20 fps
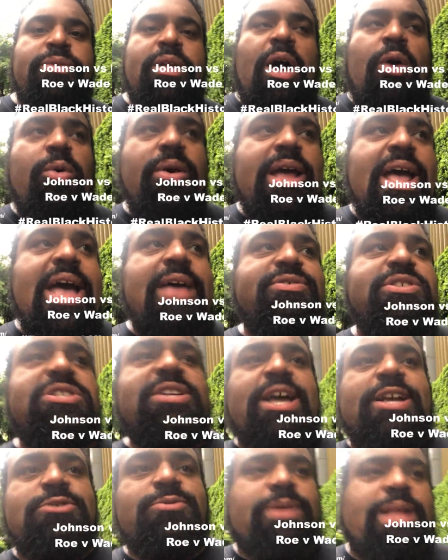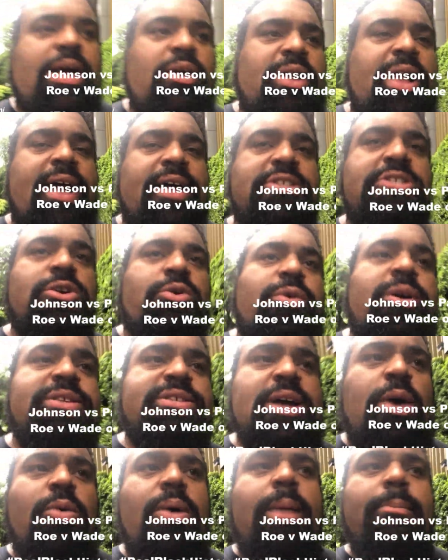I wanna have sex without
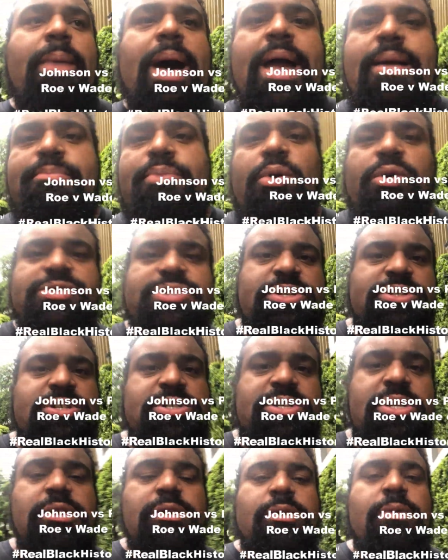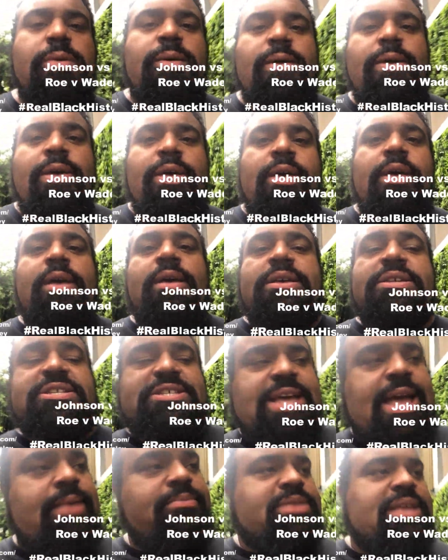consequence. I want my abortions too.
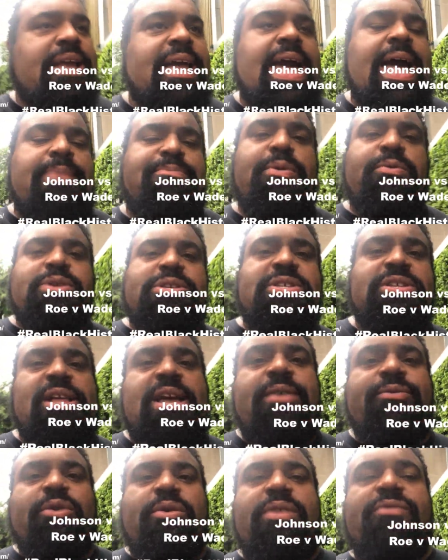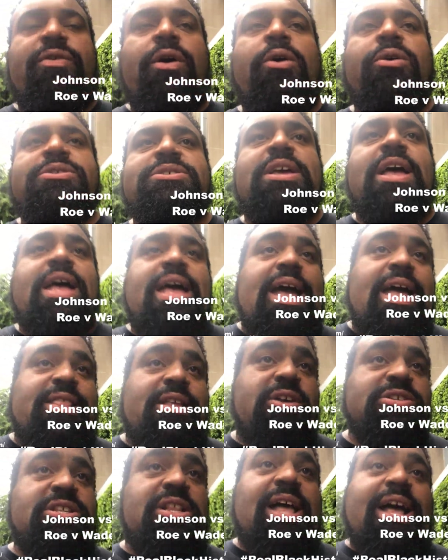Same thing happened with slavery, folks.
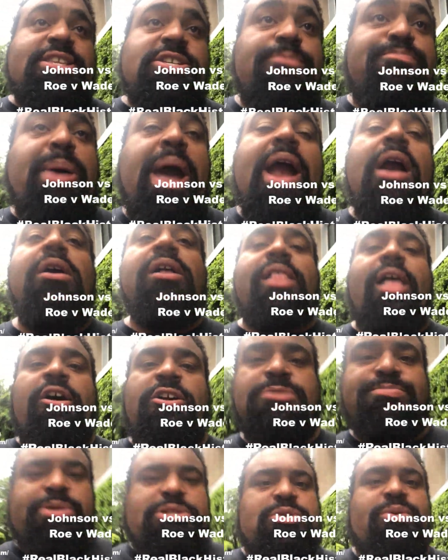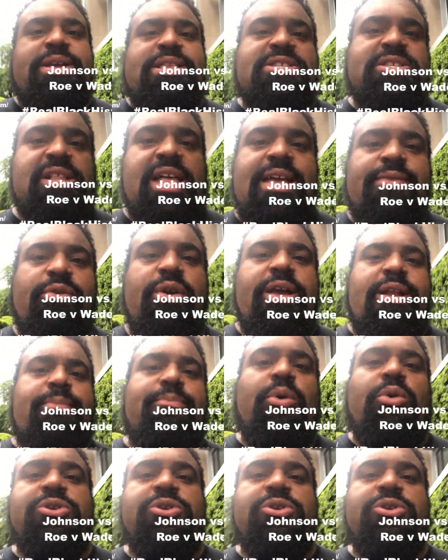And there's lots of parallels between slavery and